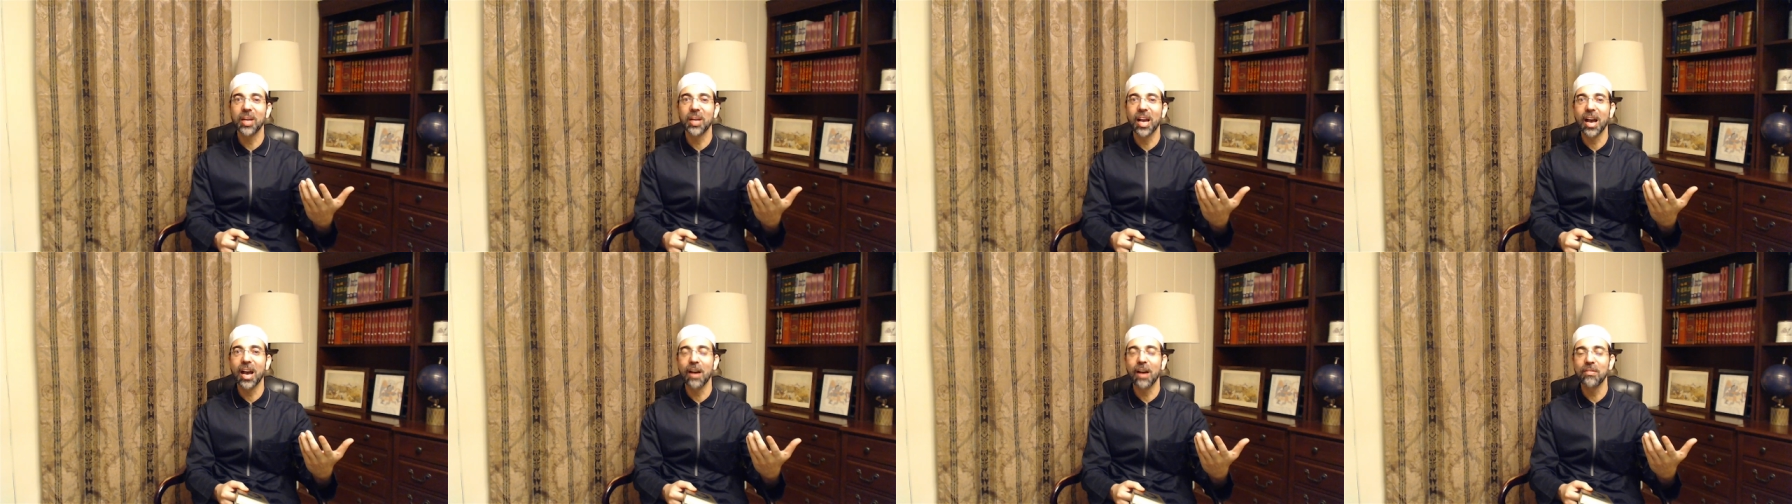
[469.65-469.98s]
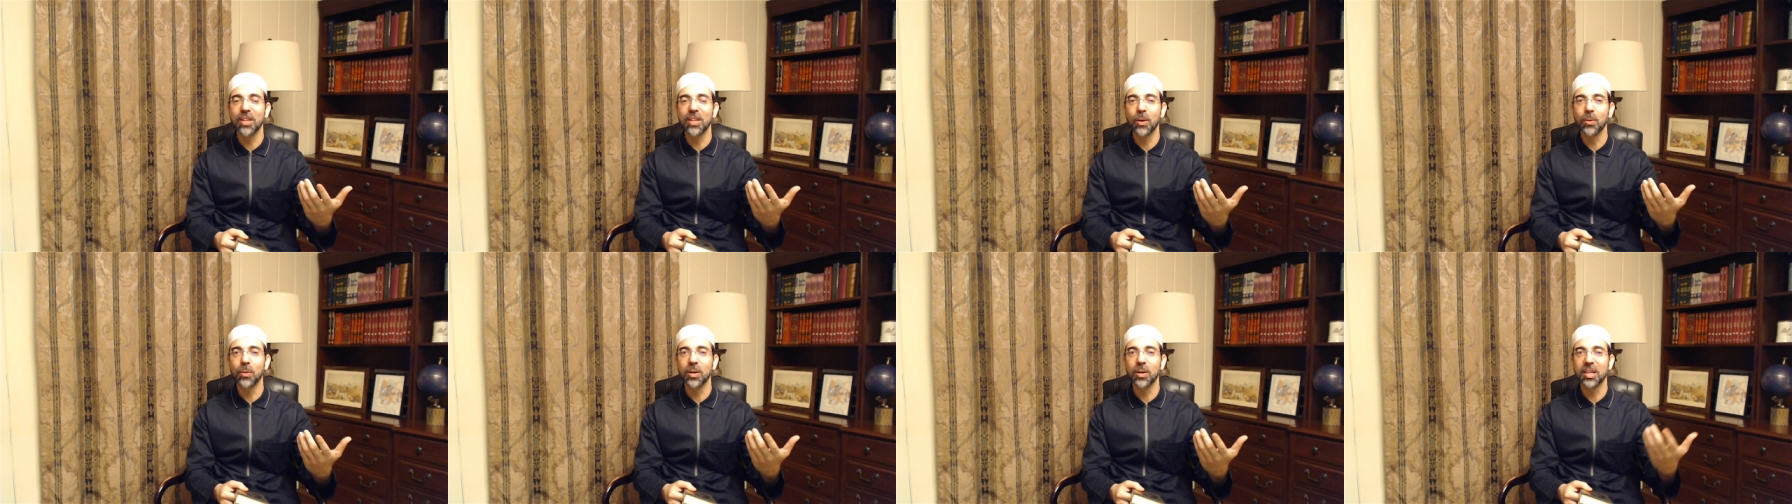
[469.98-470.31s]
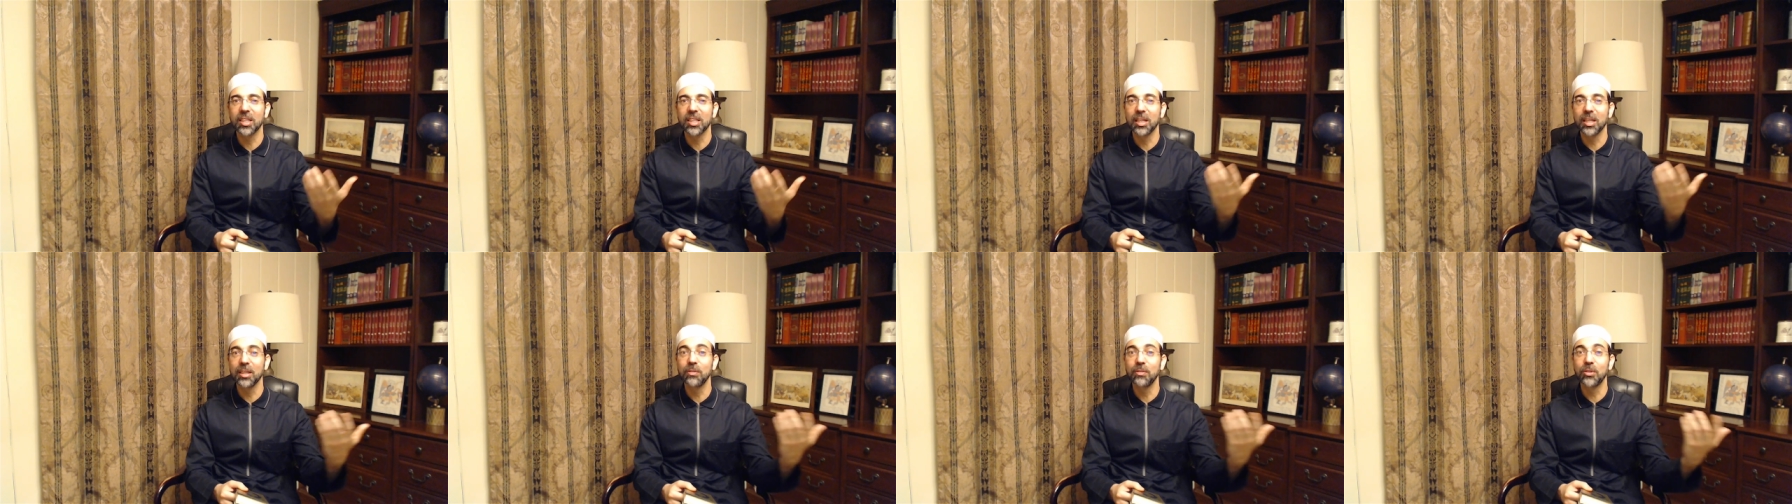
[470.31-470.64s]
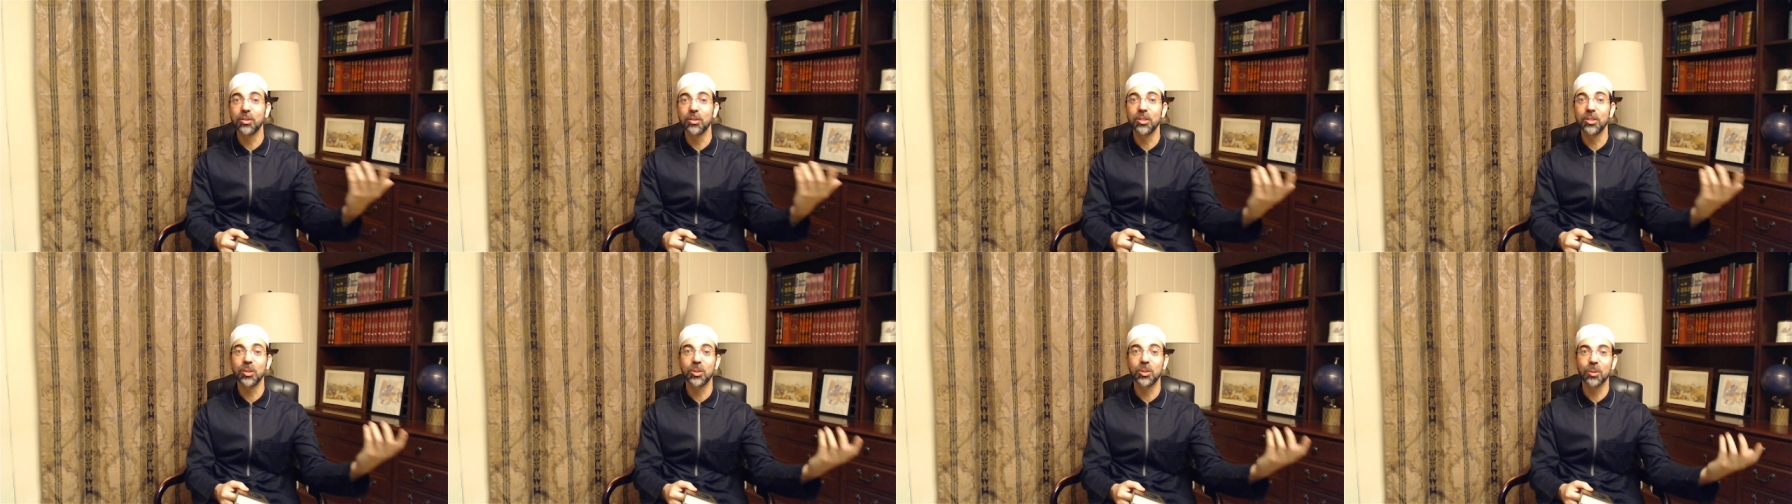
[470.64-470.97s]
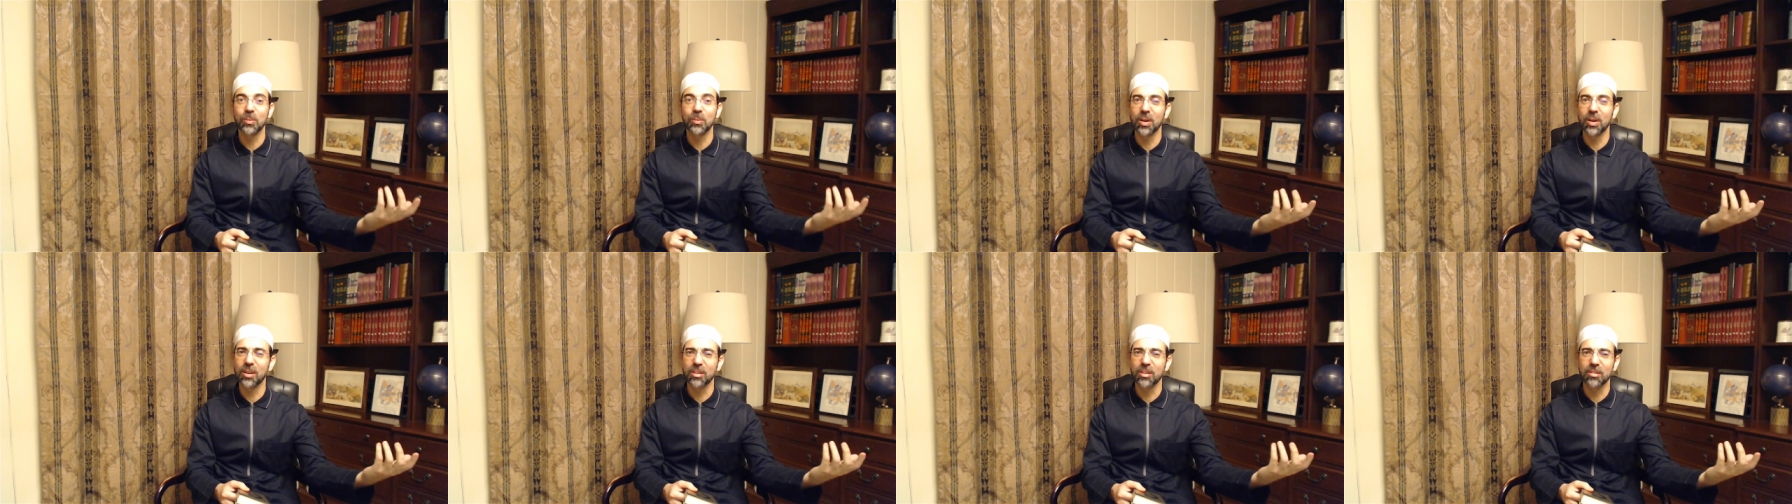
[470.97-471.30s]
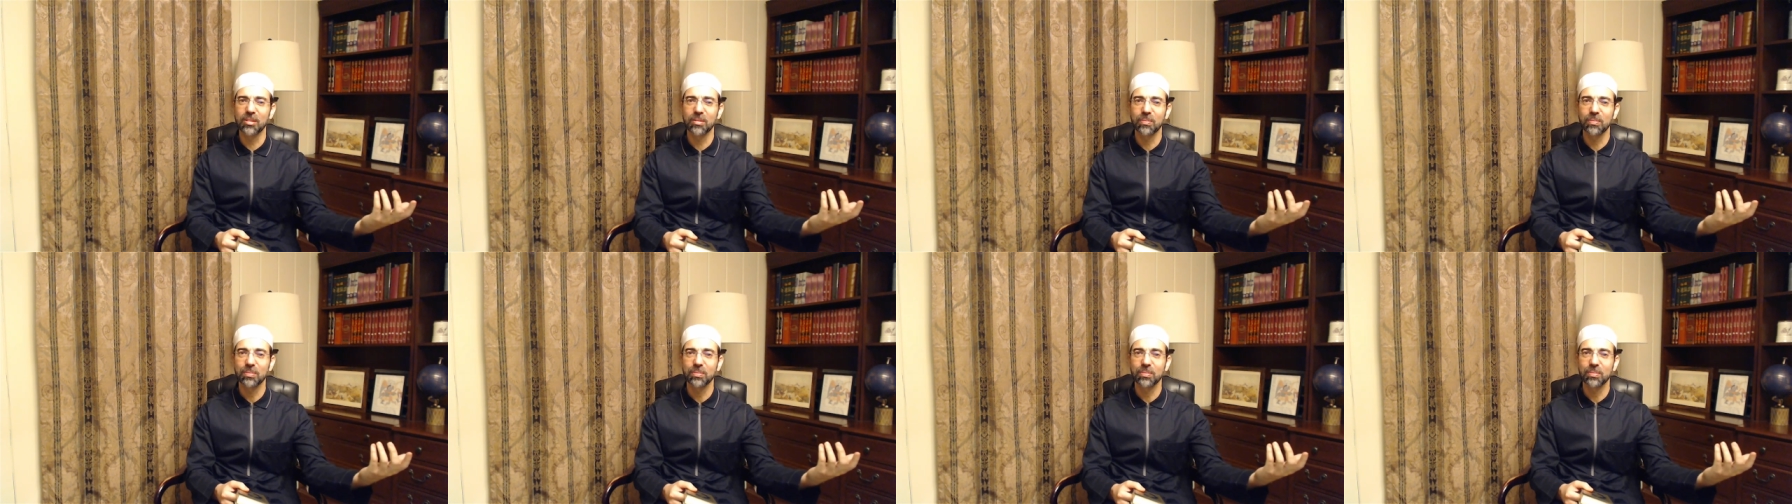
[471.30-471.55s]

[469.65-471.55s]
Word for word: have that we're going to live to see tomorrow?